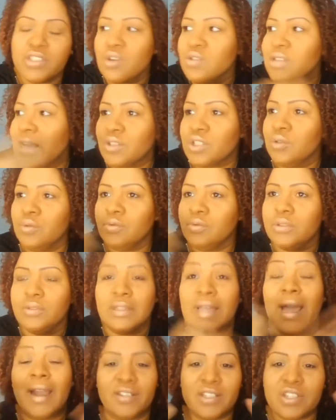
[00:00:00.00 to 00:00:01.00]
This goes out to
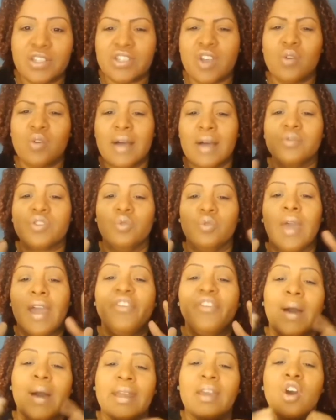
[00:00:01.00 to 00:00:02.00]
the liar. This, this goes out to
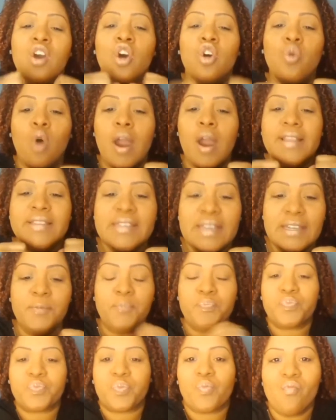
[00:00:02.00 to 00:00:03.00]
everybody who are in
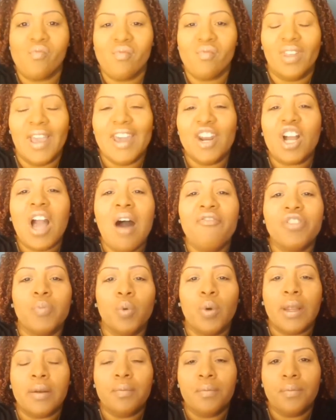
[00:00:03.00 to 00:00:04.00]
sin and are
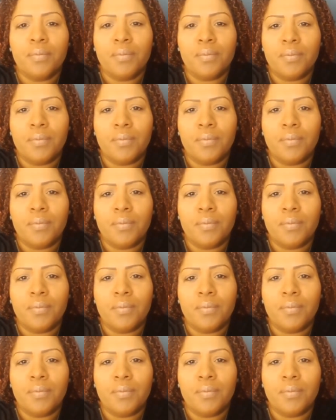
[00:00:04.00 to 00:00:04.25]
comfortable with it.